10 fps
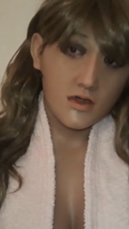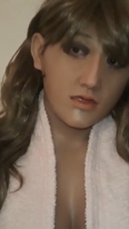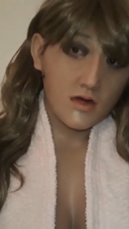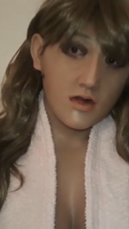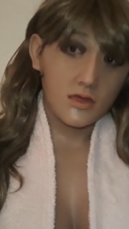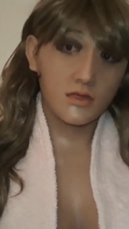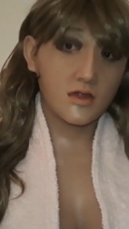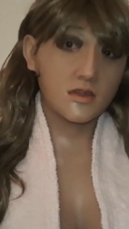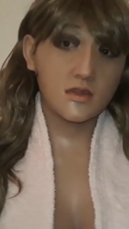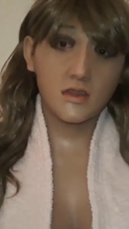around,
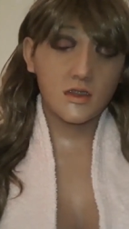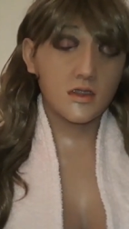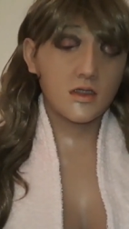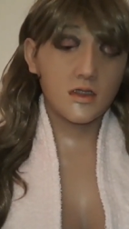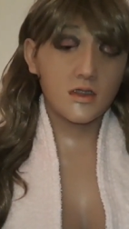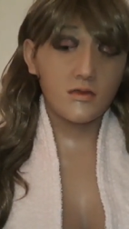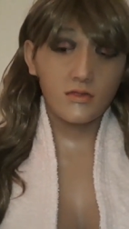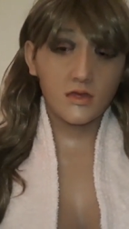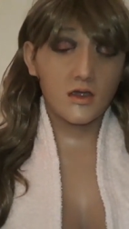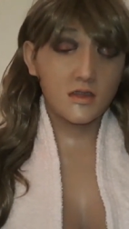but
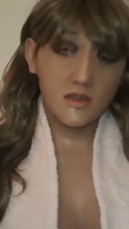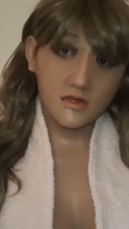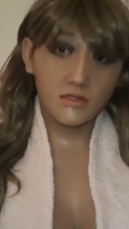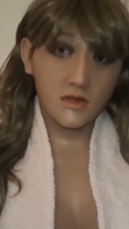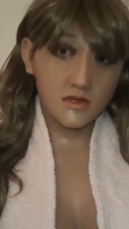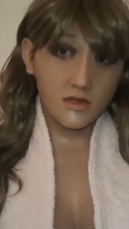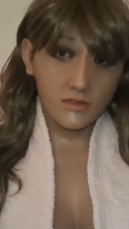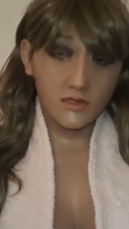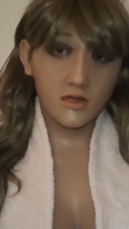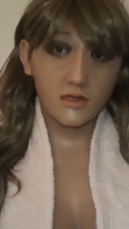I think something is
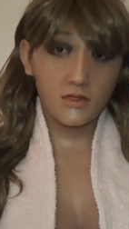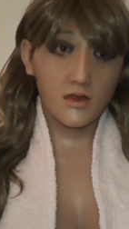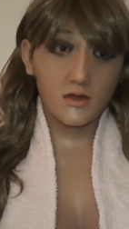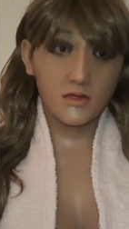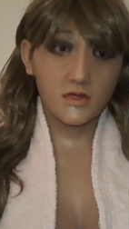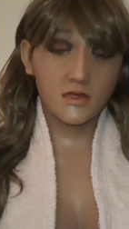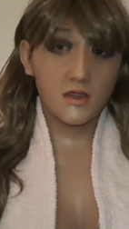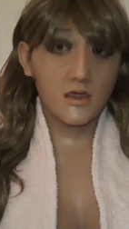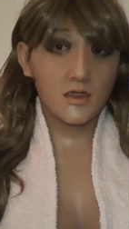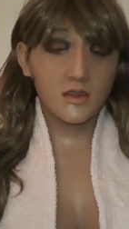different about
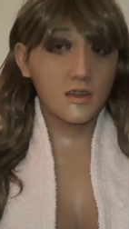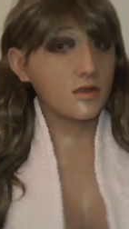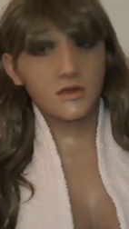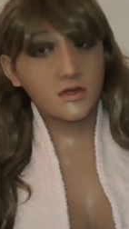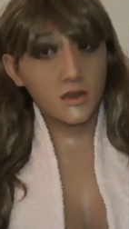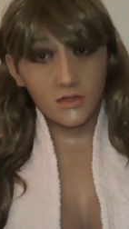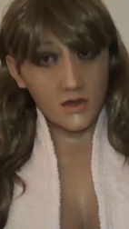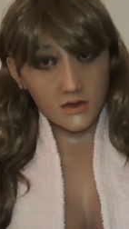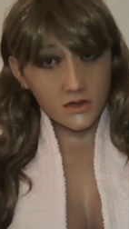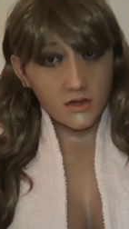that. And it was not
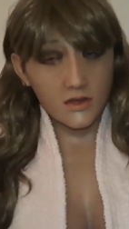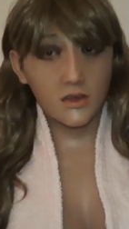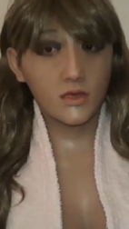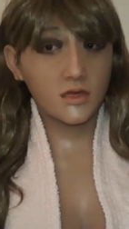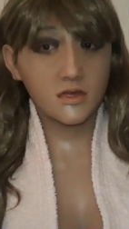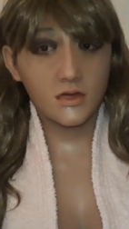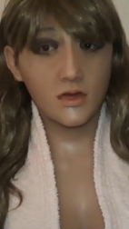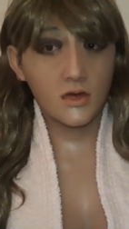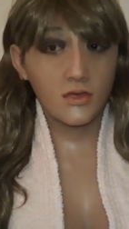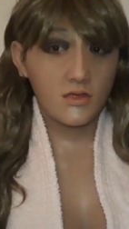passionate, it was, you
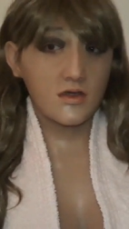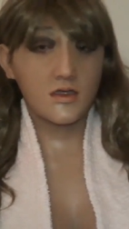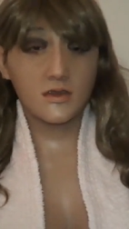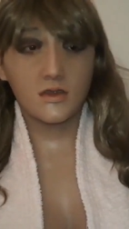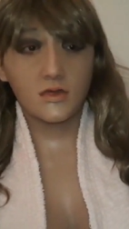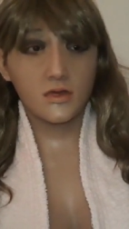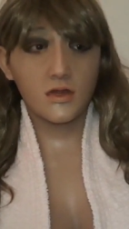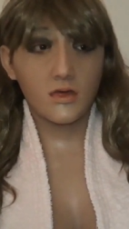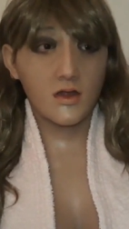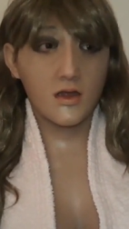know, me don't
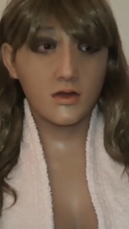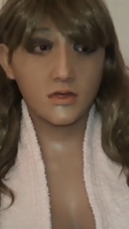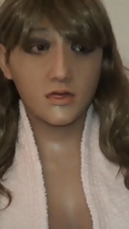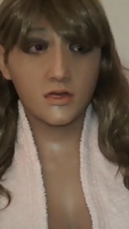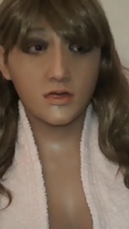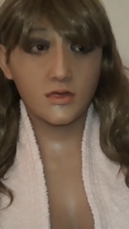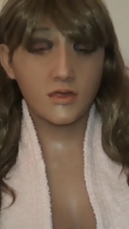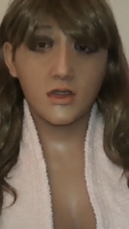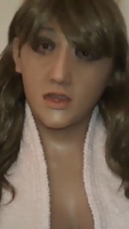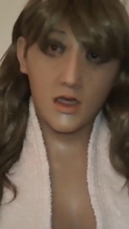know how to
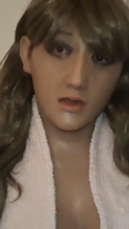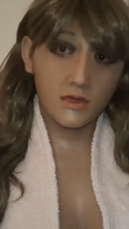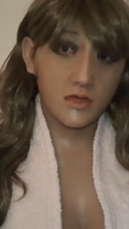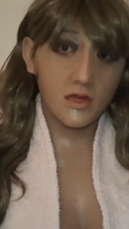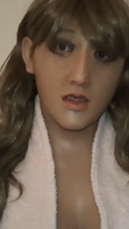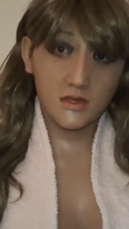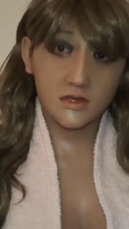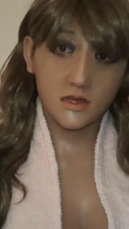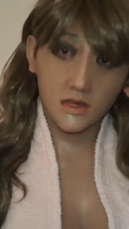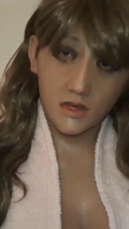connect with the
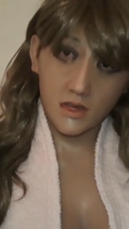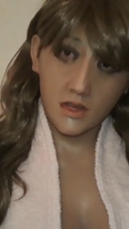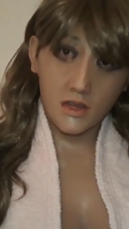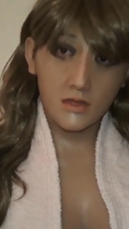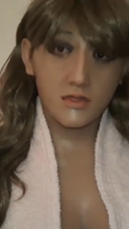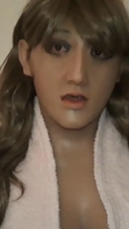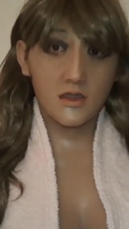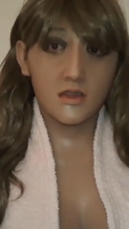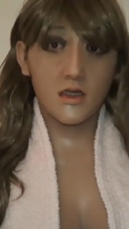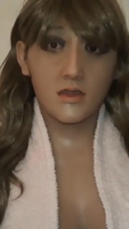mask
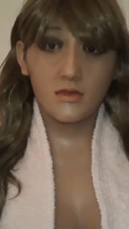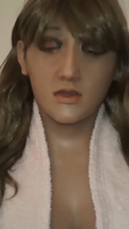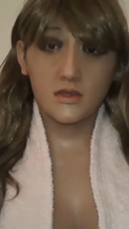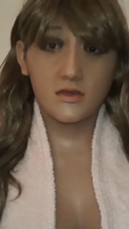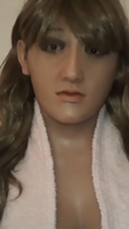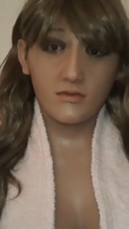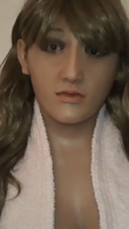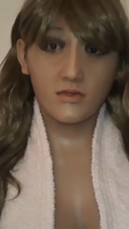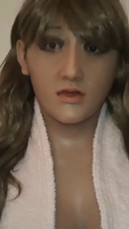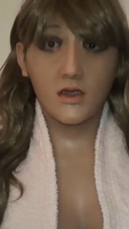back then, but
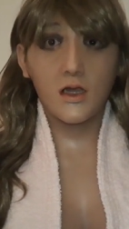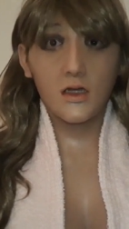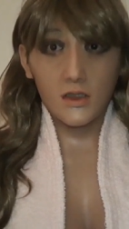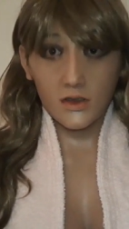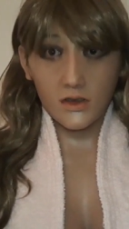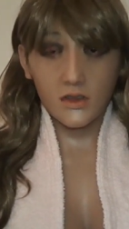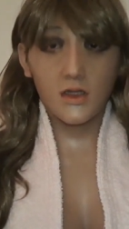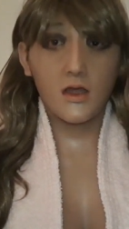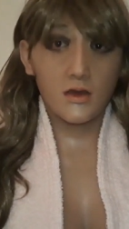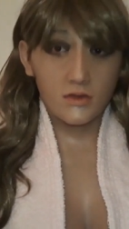I learned
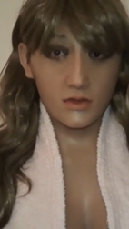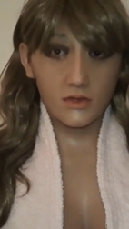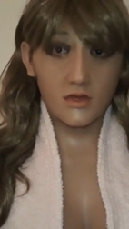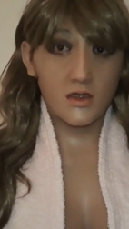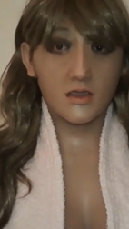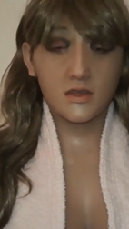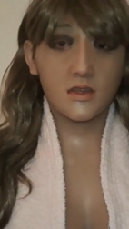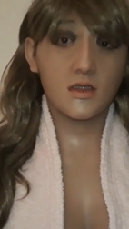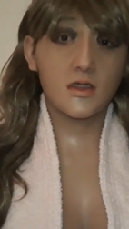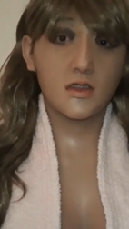how to do that,
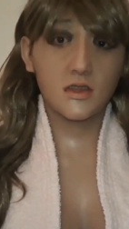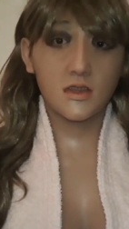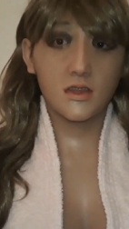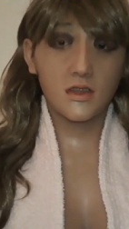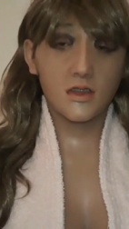and... Uh,